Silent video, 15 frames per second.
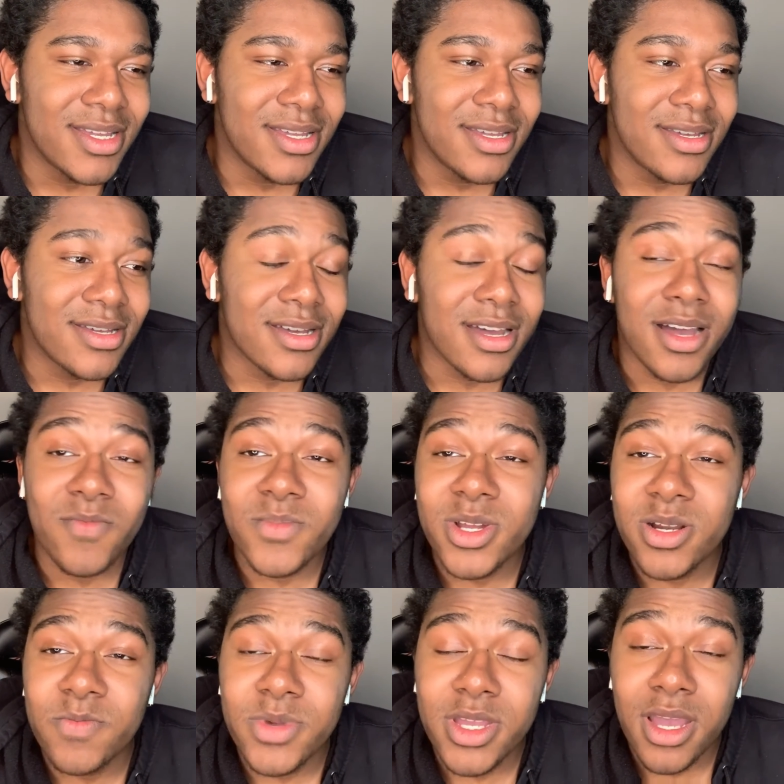yeah, I'm
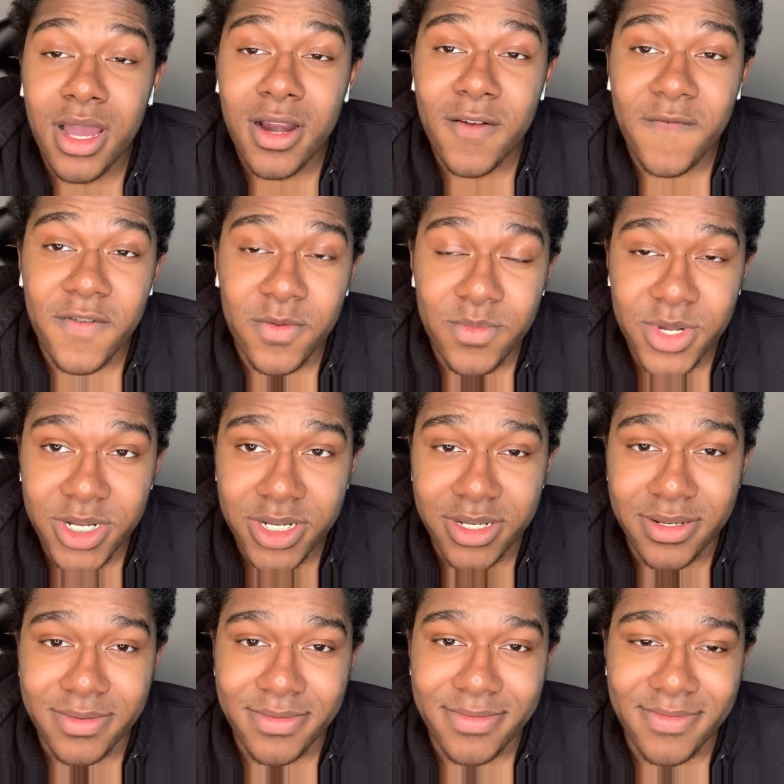going to be out of
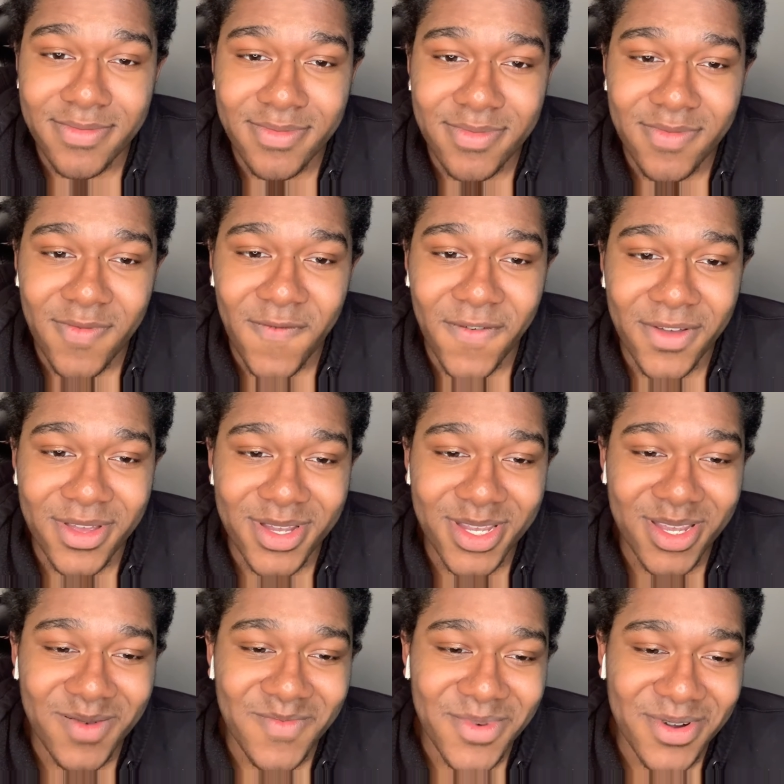commission for the
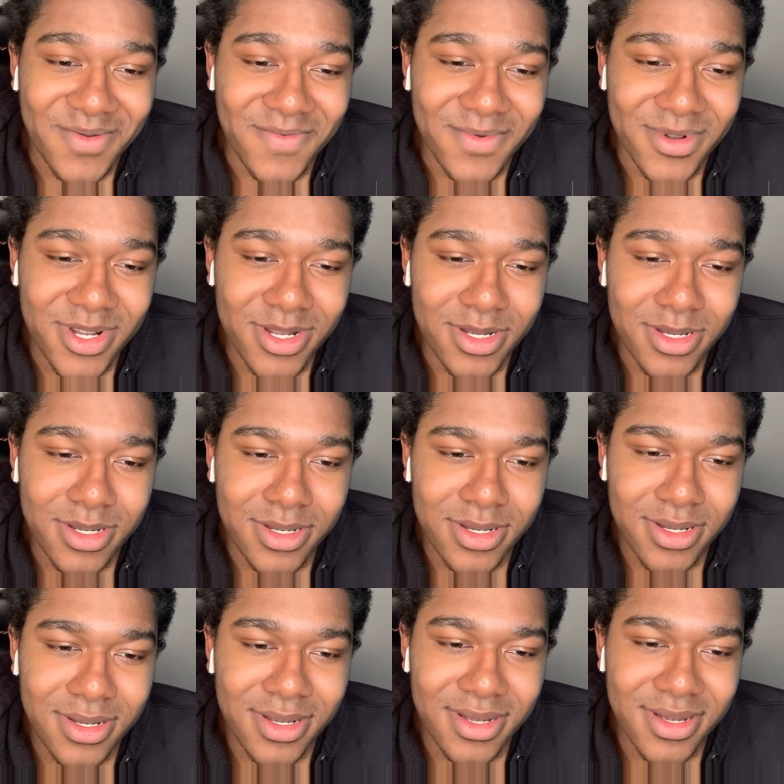summer, which
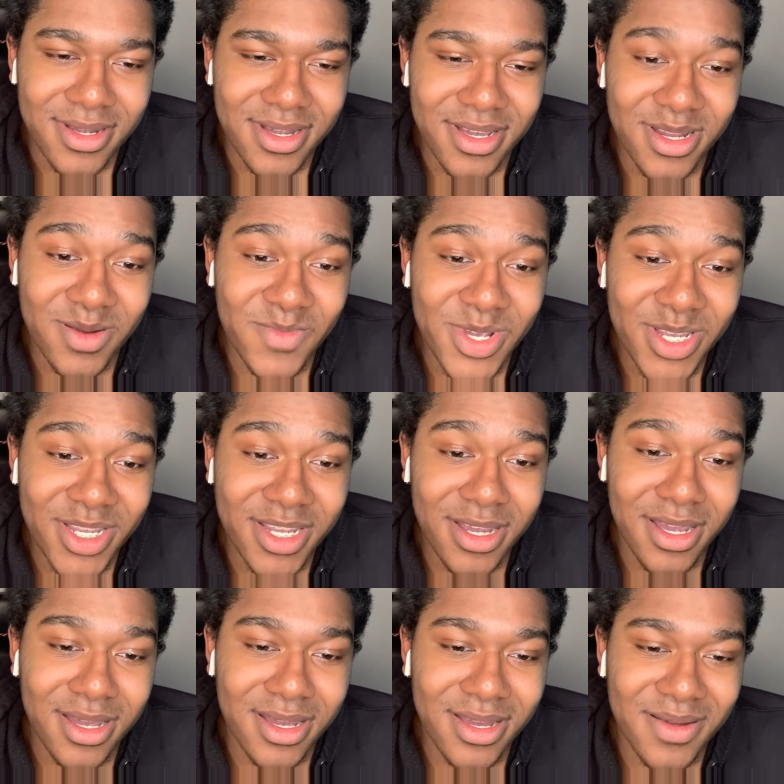is gonna be
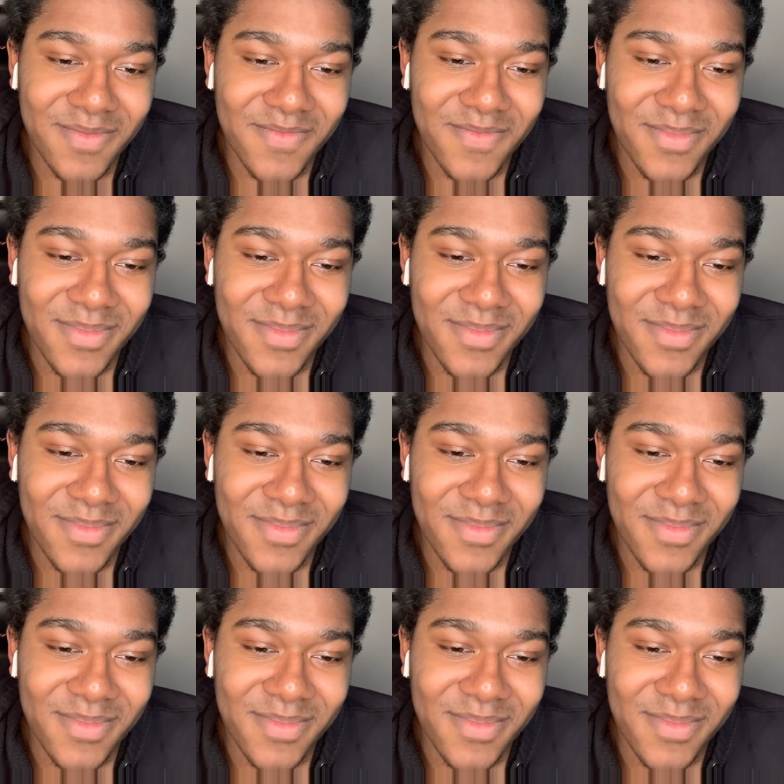sad